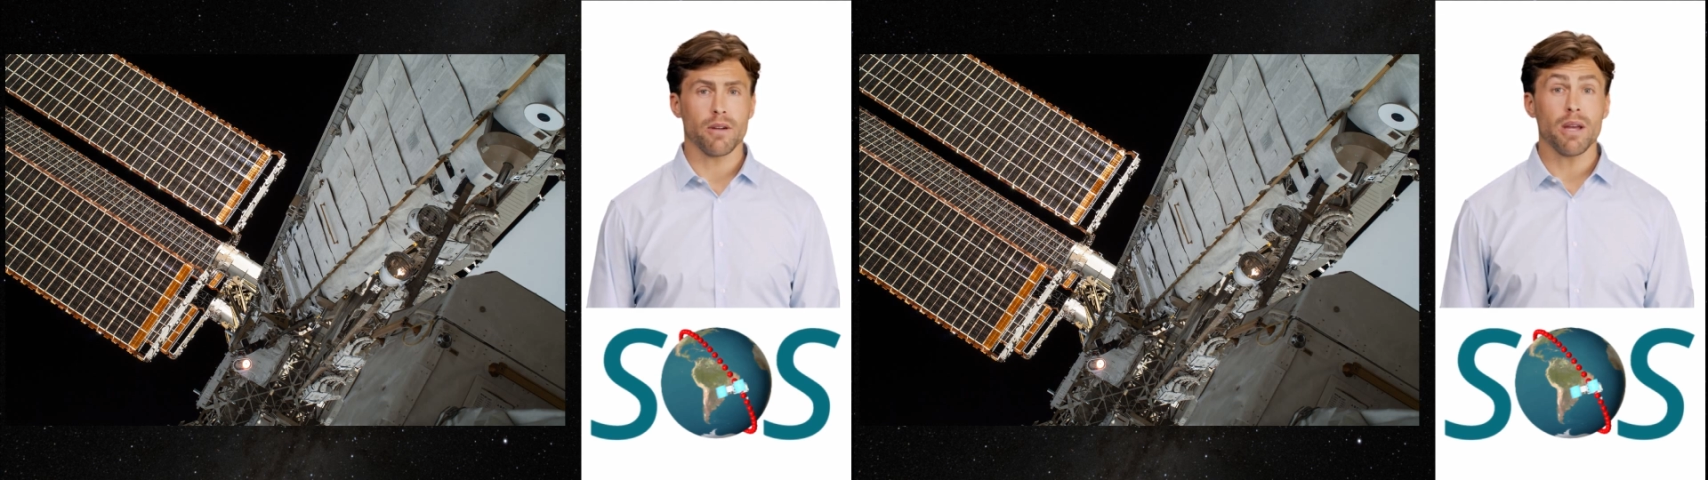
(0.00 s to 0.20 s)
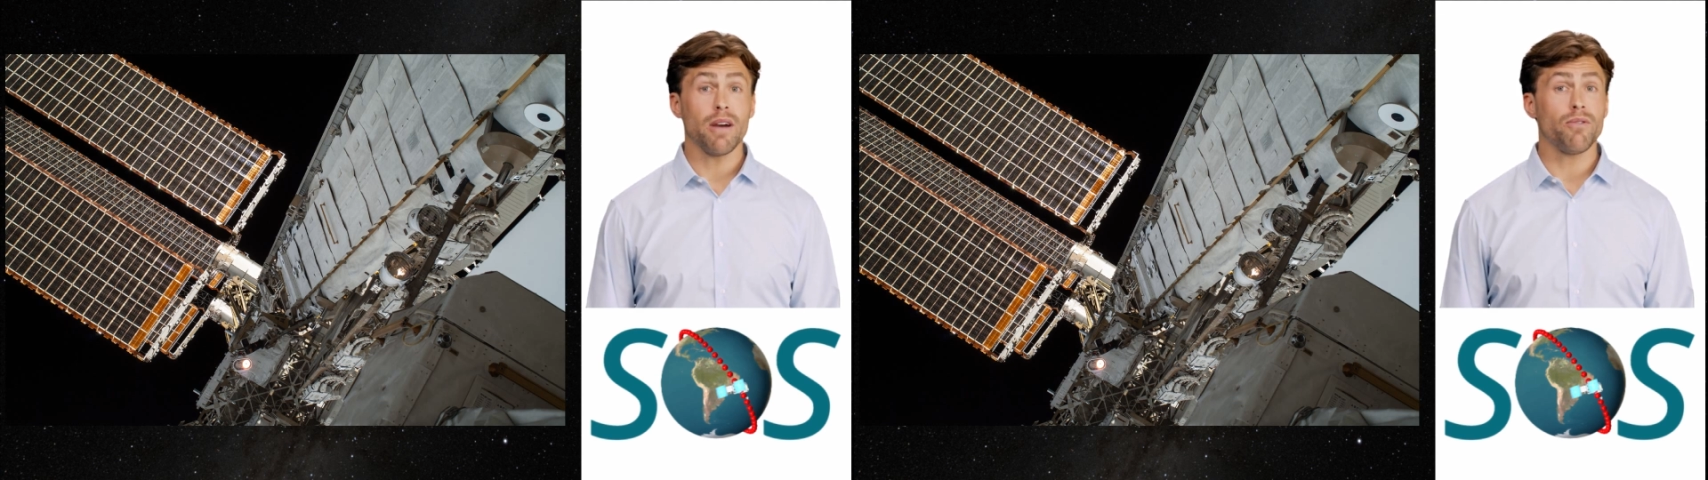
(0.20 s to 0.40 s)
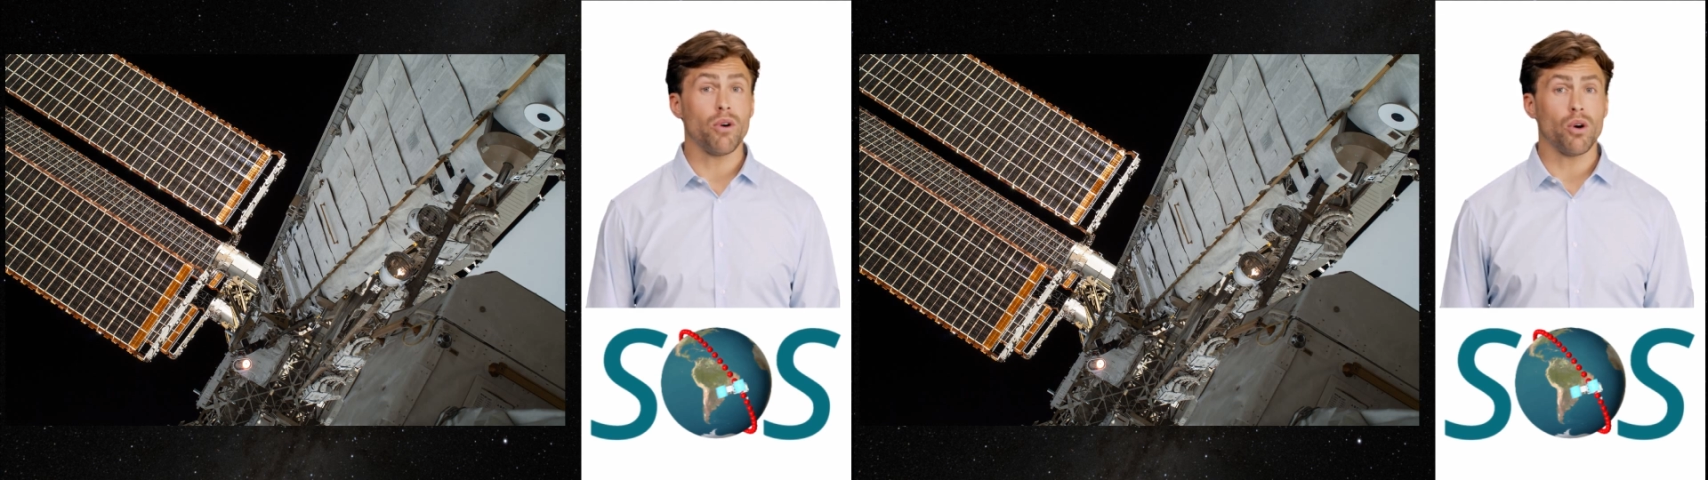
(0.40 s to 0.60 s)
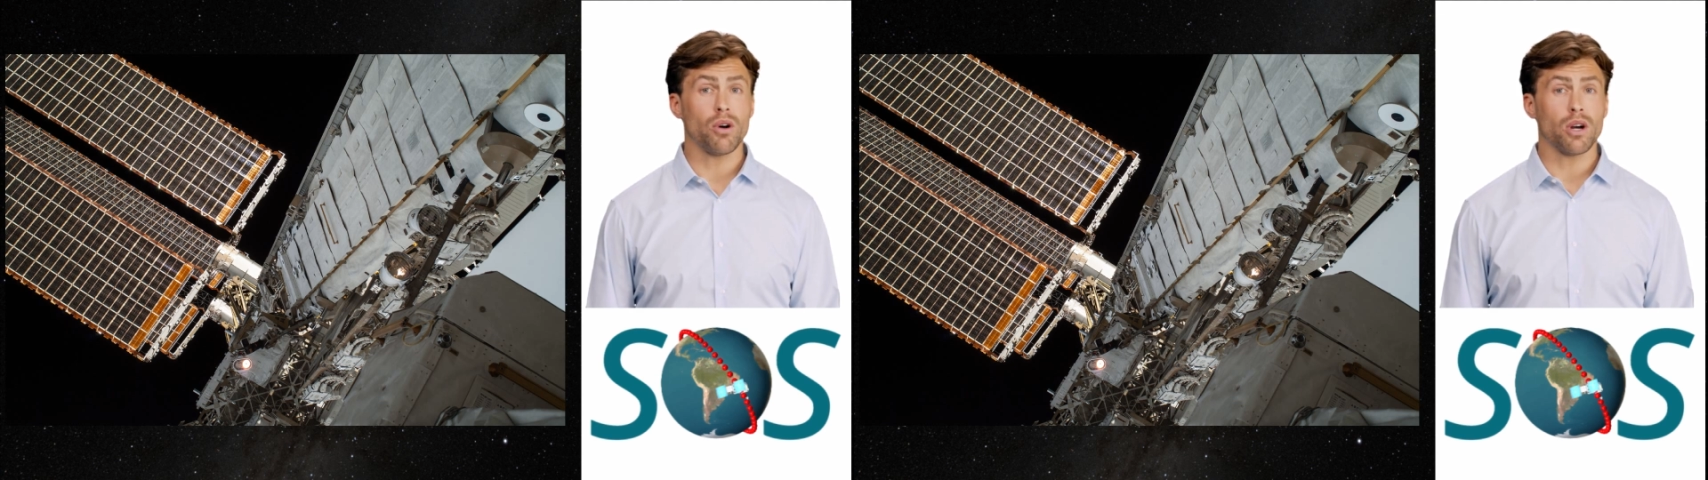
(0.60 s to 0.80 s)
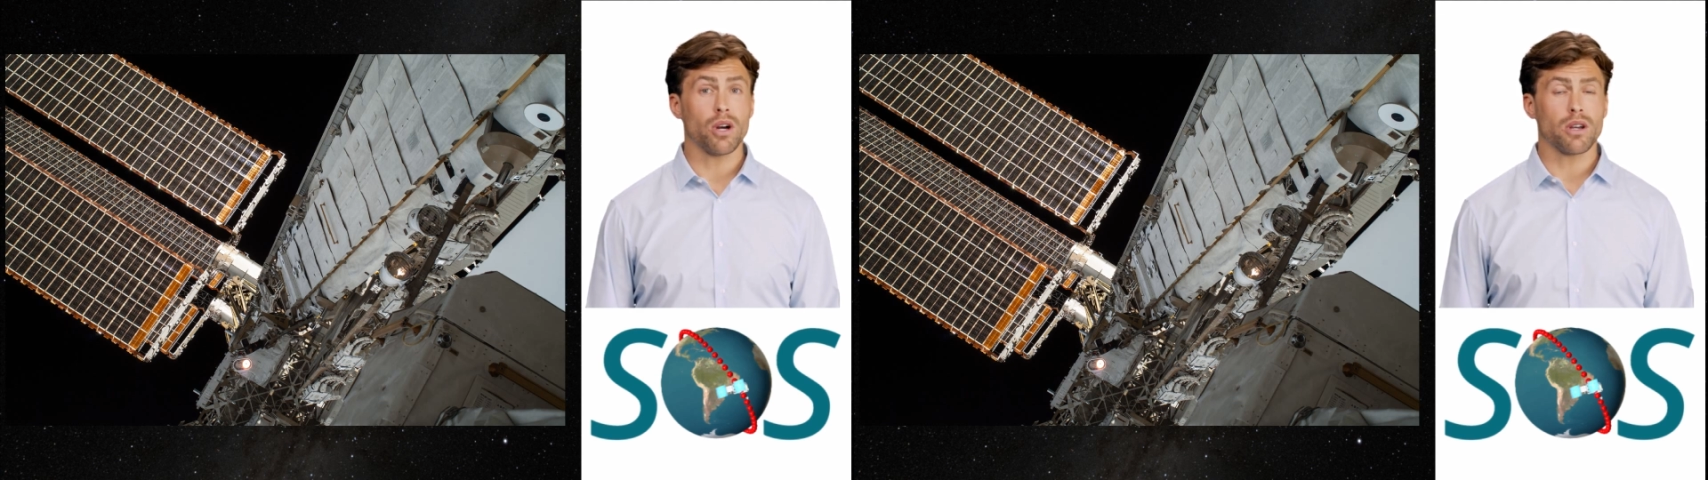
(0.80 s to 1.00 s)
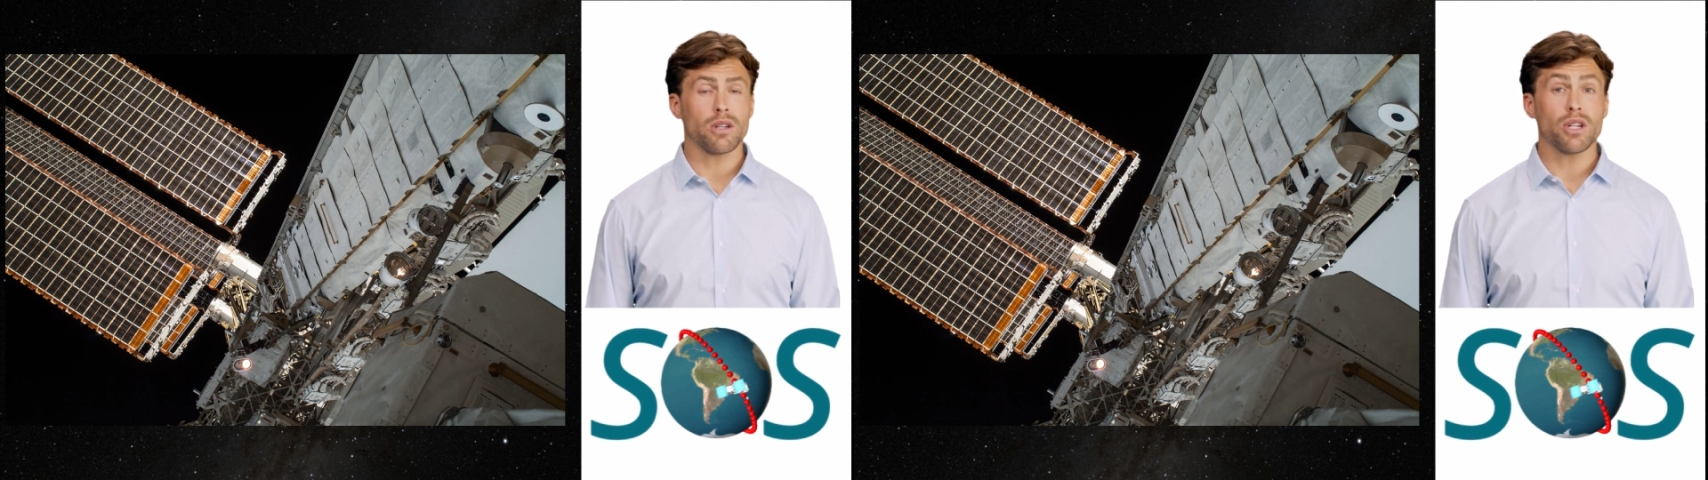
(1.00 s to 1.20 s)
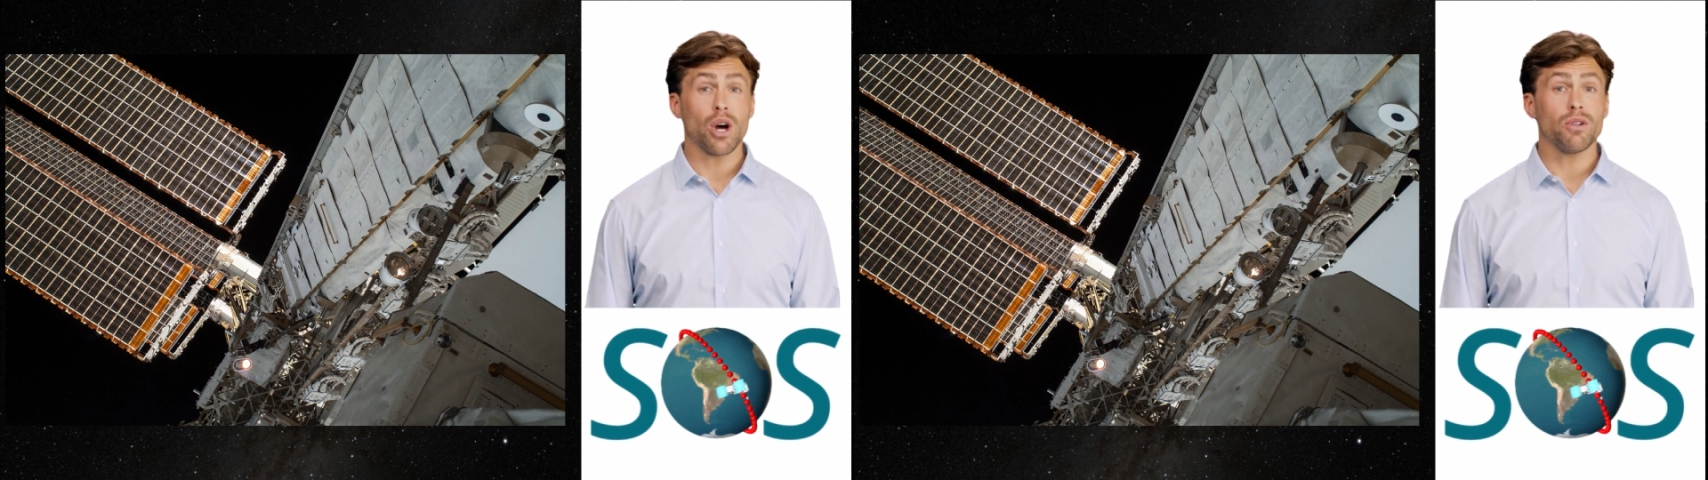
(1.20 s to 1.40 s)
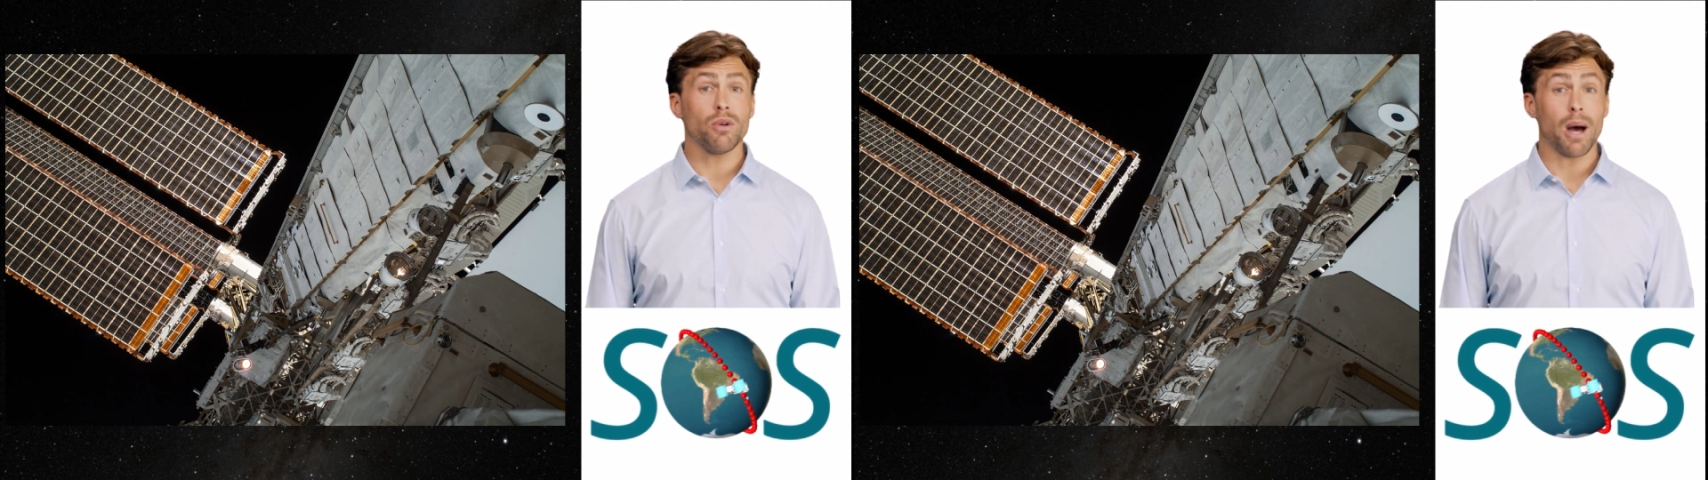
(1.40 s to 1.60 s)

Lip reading: Therefore, the total